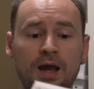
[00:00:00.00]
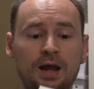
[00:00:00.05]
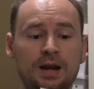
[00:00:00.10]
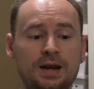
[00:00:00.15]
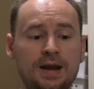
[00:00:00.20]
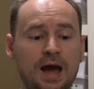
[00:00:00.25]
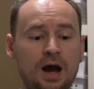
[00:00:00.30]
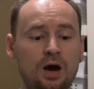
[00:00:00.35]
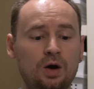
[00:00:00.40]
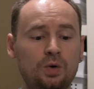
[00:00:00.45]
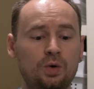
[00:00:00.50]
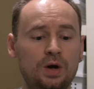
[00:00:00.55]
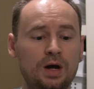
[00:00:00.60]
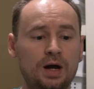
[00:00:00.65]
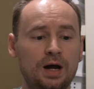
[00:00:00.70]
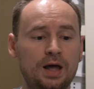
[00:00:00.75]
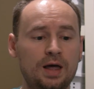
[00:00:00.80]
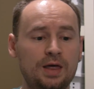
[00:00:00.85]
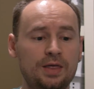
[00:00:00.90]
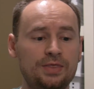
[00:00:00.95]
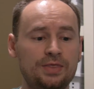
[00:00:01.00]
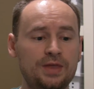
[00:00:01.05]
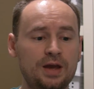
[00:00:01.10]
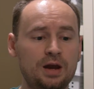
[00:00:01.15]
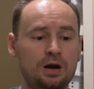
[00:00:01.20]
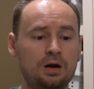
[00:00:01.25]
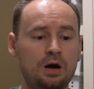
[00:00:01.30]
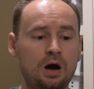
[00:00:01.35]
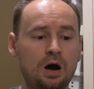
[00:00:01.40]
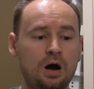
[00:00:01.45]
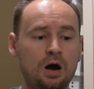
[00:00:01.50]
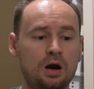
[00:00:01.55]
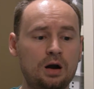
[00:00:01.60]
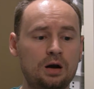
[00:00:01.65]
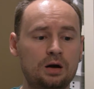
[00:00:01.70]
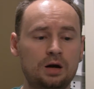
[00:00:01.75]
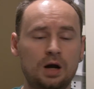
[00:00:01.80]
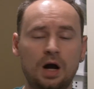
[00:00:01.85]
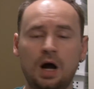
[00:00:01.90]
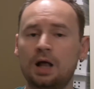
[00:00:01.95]
Now, there
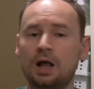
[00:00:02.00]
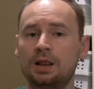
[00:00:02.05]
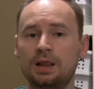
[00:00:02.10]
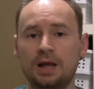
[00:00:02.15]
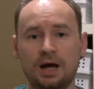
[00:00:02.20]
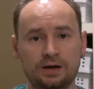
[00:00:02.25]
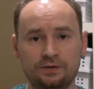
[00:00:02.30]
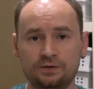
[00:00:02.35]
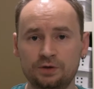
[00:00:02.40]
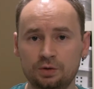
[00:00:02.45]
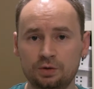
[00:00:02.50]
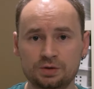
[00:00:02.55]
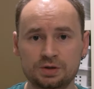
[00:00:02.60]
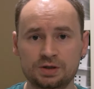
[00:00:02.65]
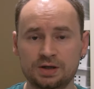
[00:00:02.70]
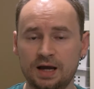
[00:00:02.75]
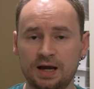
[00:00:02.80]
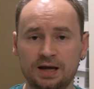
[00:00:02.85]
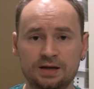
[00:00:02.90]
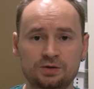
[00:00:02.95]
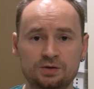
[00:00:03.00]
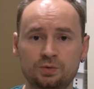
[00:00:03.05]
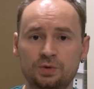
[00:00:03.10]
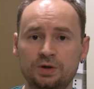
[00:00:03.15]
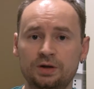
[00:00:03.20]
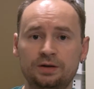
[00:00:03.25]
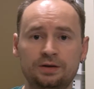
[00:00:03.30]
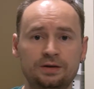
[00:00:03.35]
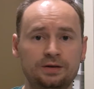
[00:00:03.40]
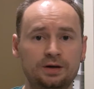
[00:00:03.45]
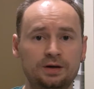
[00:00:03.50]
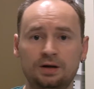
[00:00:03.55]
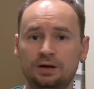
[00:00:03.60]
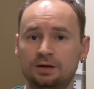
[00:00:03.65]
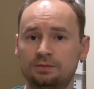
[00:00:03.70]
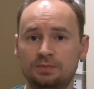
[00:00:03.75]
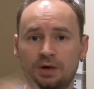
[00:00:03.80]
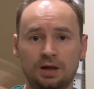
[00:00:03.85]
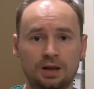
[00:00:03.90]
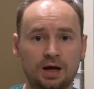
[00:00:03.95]
are a lot of those, as with a
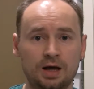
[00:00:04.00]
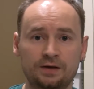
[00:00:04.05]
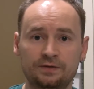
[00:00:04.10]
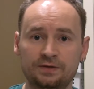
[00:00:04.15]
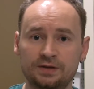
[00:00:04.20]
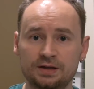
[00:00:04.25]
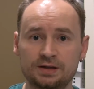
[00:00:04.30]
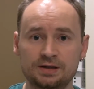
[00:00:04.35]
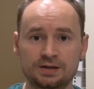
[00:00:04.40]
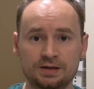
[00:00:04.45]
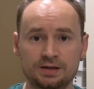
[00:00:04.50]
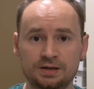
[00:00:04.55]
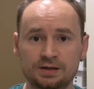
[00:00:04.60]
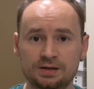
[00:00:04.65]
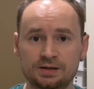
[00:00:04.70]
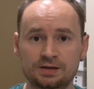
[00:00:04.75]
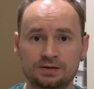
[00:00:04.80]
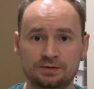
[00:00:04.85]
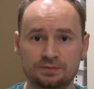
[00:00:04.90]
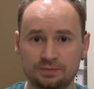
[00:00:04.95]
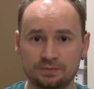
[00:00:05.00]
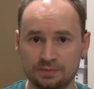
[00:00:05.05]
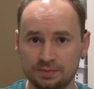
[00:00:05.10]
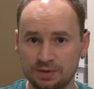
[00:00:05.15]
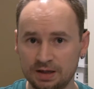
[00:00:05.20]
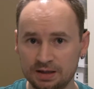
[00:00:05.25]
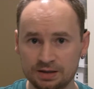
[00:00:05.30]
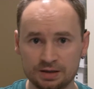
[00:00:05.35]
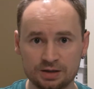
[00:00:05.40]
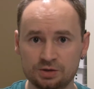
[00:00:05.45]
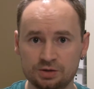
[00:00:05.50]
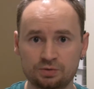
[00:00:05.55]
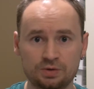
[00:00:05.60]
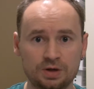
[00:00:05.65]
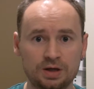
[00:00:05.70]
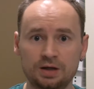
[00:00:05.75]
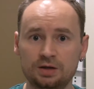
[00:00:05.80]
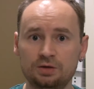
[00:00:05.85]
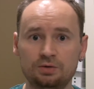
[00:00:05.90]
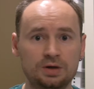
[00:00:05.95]
lot of things in this
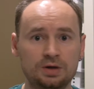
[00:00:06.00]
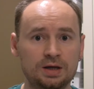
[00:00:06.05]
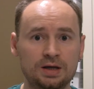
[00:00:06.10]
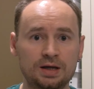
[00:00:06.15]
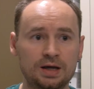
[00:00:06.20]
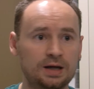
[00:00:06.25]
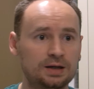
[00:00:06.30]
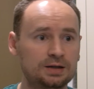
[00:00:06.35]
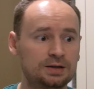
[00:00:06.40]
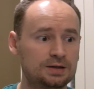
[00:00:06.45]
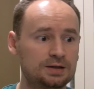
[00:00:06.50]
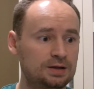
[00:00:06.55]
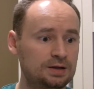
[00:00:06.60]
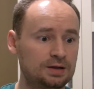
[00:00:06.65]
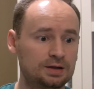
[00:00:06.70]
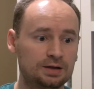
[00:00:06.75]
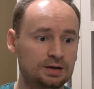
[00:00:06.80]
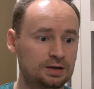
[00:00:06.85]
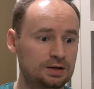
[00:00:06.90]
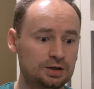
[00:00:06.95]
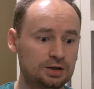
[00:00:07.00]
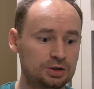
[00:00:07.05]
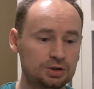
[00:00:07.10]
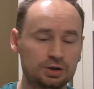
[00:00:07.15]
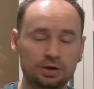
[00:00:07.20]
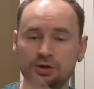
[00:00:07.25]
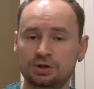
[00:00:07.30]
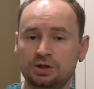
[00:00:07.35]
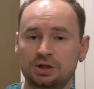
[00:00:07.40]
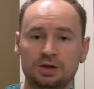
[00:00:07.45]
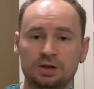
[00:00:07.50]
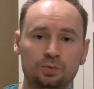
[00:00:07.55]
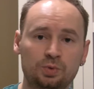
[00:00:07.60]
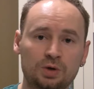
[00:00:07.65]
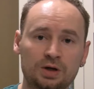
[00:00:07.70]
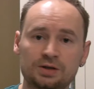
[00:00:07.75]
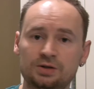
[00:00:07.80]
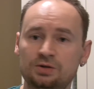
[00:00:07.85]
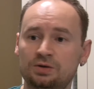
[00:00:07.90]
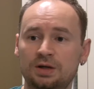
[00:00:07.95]
industry. You can get dirt cheap
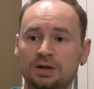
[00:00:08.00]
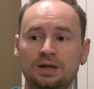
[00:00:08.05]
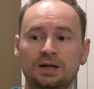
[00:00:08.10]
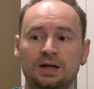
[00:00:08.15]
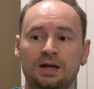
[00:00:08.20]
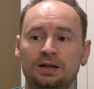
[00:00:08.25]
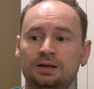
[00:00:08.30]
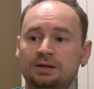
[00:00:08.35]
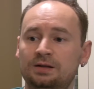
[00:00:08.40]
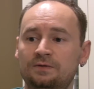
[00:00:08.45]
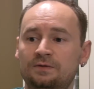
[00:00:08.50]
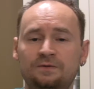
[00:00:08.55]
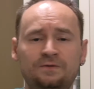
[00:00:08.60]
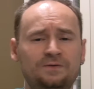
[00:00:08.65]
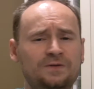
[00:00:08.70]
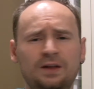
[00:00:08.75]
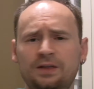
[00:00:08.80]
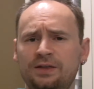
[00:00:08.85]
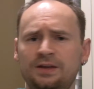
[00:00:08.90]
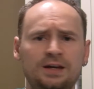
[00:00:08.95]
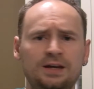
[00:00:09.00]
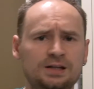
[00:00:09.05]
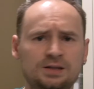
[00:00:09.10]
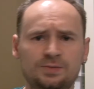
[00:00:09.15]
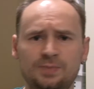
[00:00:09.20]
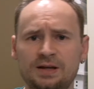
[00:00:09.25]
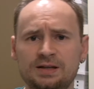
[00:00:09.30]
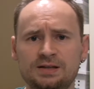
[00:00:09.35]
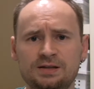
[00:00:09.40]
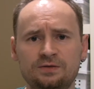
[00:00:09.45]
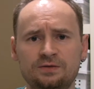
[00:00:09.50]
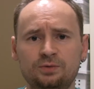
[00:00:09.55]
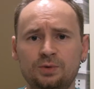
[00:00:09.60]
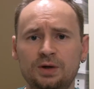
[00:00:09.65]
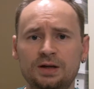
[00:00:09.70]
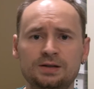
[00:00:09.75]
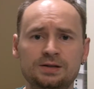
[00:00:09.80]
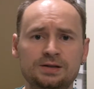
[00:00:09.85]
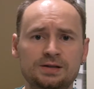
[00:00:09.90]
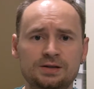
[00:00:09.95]
ones, you can get filthy expensive
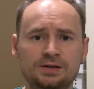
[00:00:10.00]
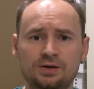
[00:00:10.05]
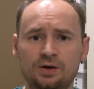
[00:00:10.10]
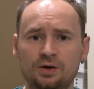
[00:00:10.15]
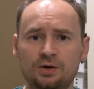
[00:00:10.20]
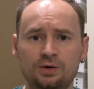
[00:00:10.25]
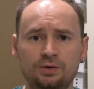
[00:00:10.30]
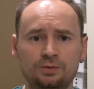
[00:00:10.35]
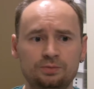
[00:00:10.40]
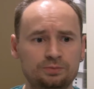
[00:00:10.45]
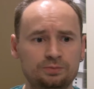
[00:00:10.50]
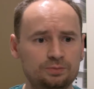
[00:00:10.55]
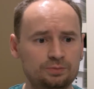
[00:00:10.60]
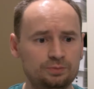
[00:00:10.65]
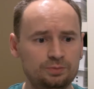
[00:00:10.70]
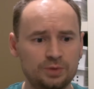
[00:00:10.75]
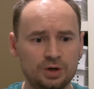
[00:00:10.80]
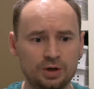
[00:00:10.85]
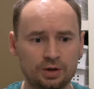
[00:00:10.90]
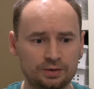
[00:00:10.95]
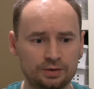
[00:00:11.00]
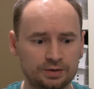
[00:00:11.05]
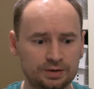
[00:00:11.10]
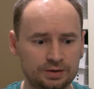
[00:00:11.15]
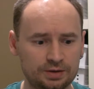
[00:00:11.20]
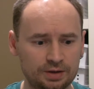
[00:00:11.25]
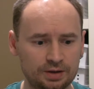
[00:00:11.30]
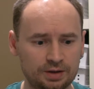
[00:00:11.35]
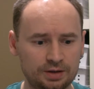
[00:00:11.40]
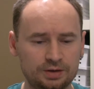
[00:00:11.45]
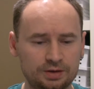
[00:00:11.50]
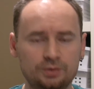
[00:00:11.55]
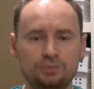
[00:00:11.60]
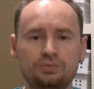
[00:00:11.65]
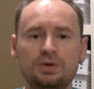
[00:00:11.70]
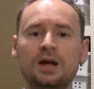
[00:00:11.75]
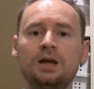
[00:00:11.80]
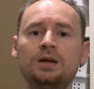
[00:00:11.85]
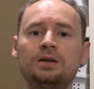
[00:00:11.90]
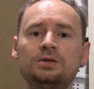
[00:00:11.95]
ones, so the
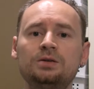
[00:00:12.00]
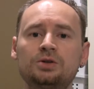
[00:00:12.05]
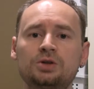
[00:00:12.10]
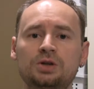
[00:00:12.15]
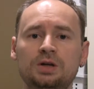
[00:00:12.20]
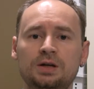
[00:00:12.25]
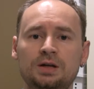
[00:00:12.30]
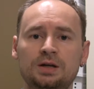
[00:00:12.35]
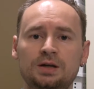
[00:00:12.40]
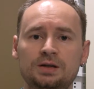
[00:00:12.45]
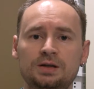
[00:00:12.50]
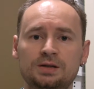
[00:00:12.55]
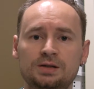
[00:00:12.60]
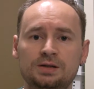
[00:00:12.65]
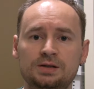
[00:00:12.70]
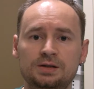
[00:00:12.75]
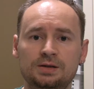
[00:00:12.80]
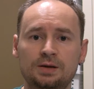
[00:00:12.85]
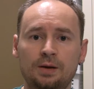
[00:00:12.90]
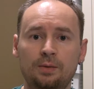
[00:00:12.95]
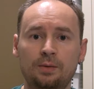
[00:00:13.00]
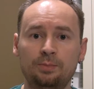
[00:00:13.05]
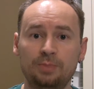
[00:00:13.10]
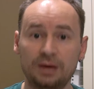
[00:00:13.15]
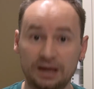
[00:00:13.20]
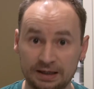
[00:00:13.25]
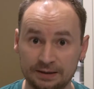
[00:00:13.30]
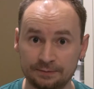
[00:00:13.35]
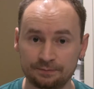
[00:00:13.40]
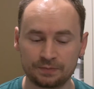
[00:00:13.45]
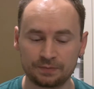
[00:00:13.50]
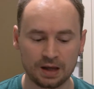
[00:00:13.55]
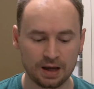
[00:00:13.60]
range is big.